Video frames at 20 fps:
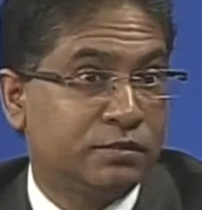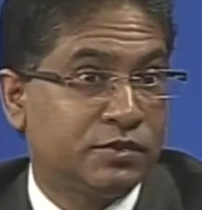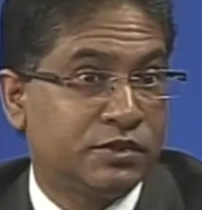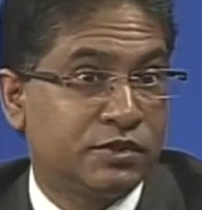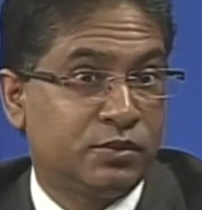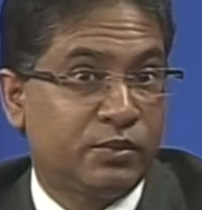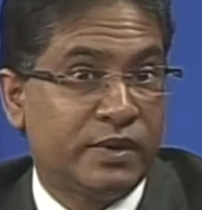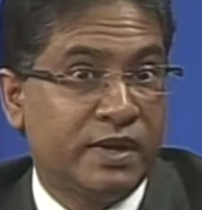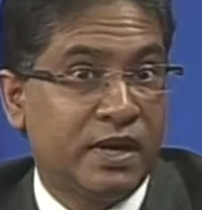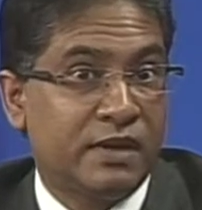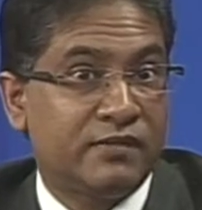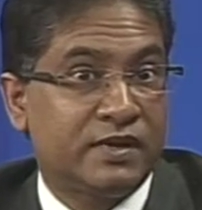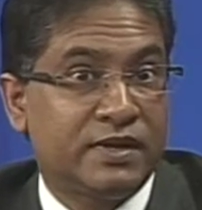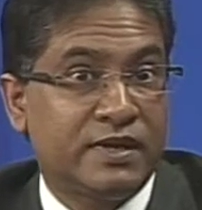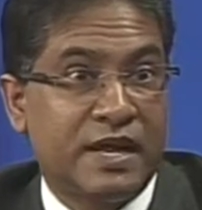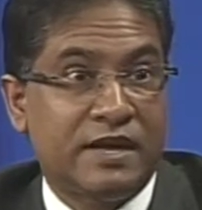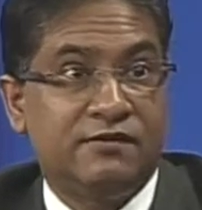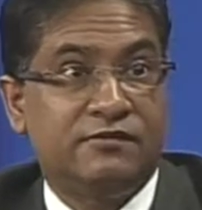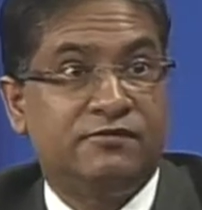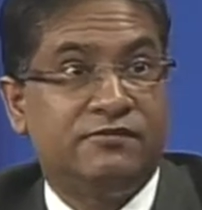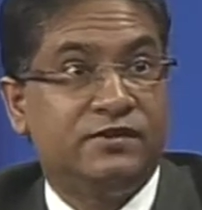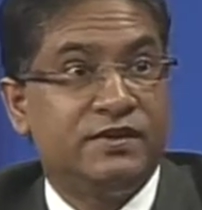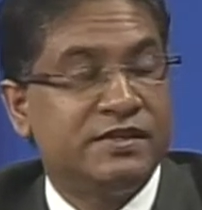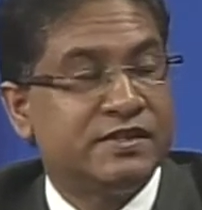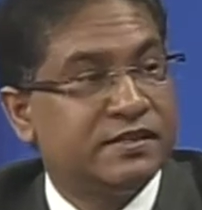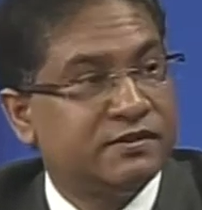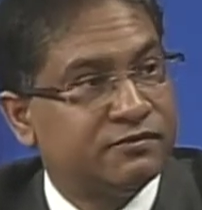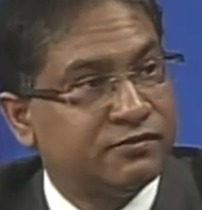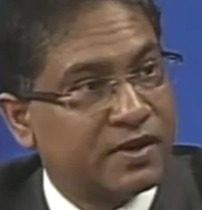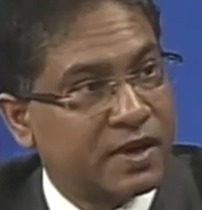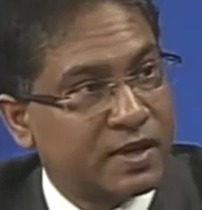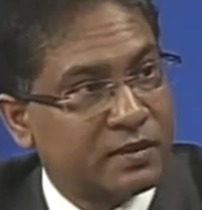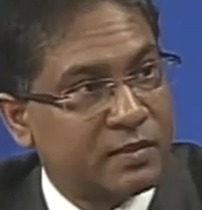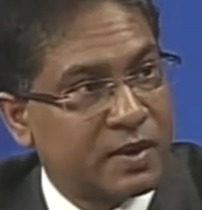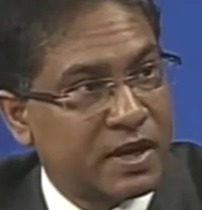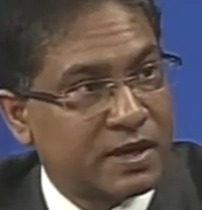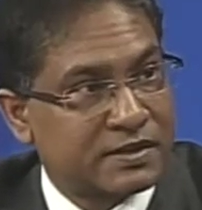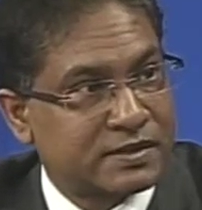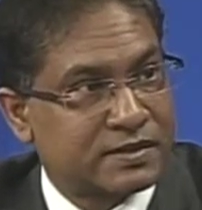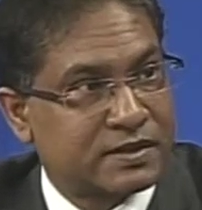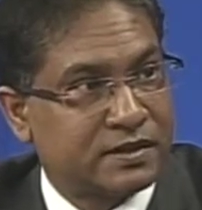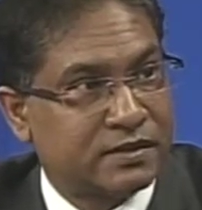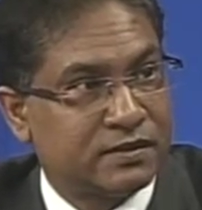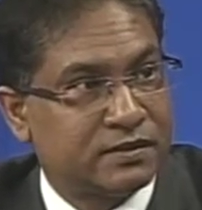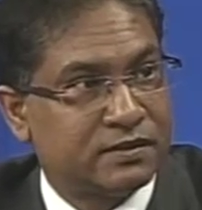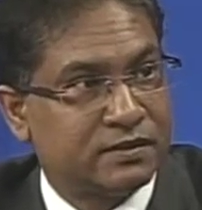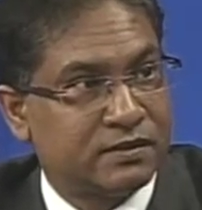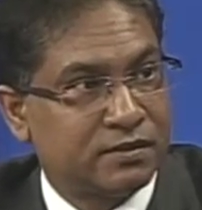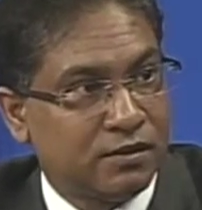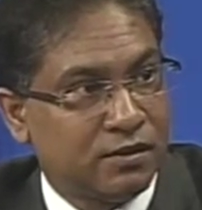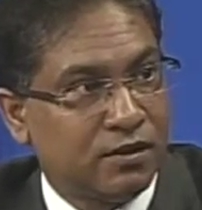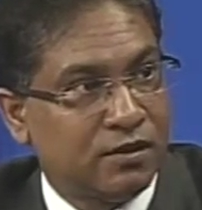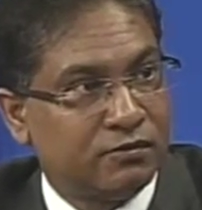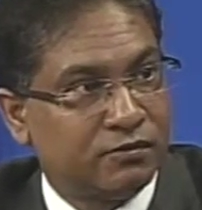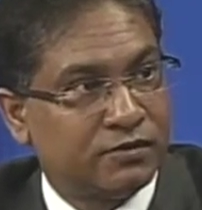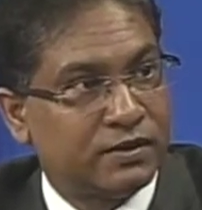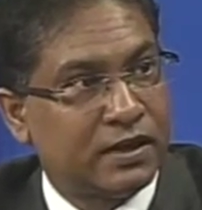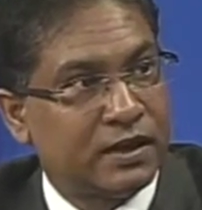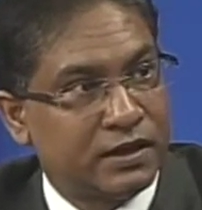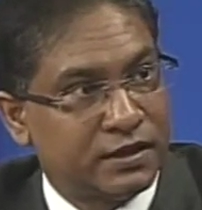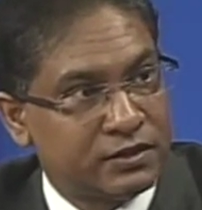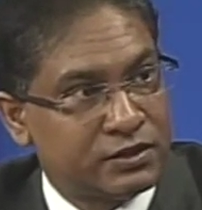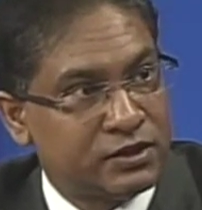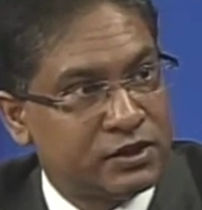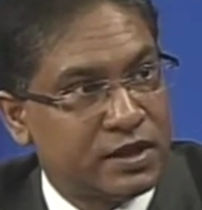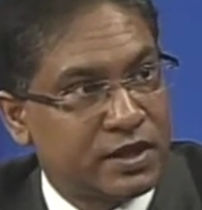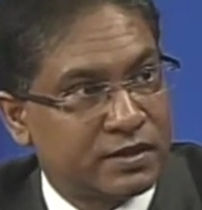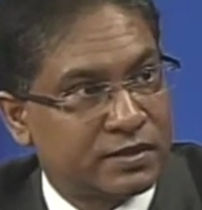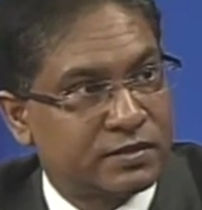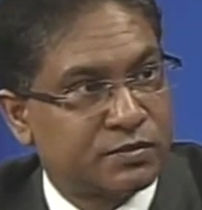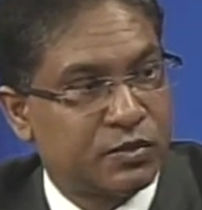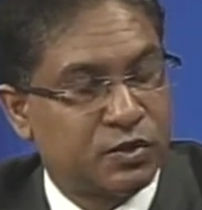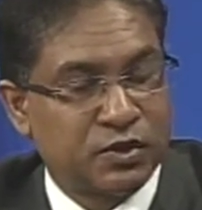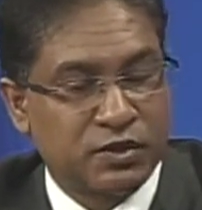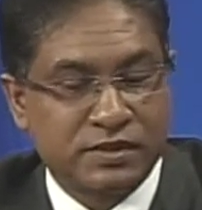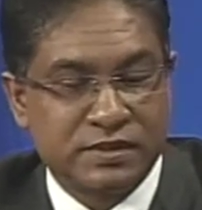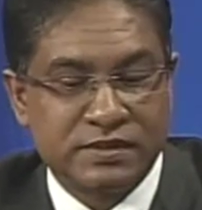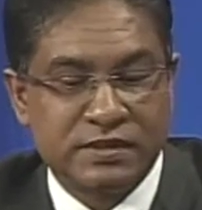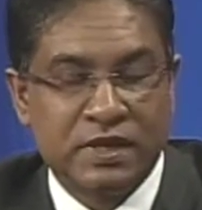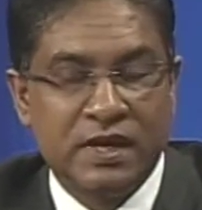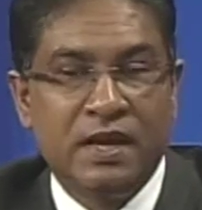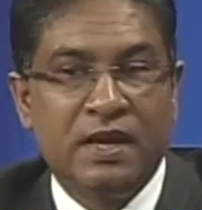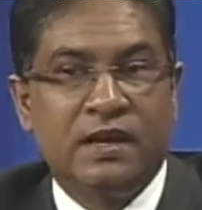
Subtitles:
So we have a diversified basket of LNG exports.